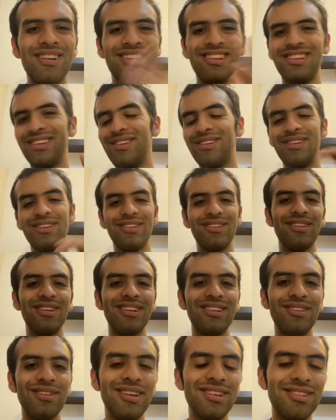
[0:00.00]

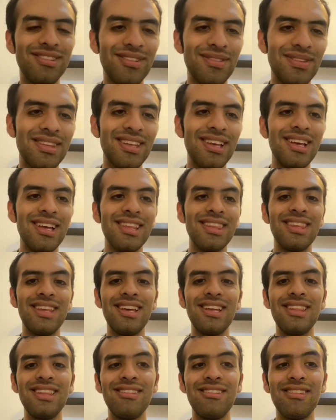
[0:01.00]
you just saw it,
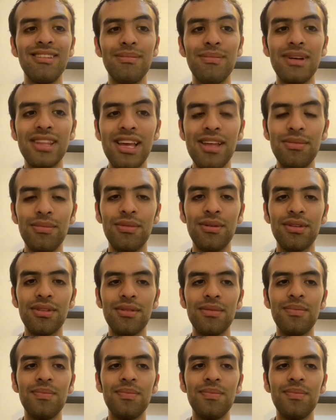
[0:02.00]
then this is a bad end board.